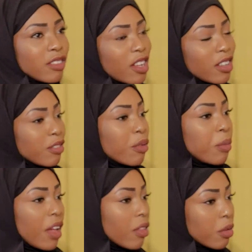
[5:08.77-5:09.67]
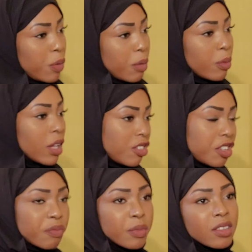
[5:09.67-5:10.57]
jealous from the other people
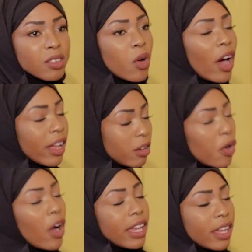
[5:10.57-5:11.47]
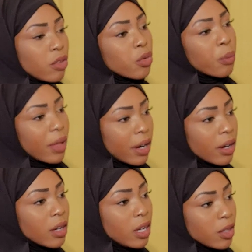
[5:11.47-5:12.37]
achievements. No, I know I can do better.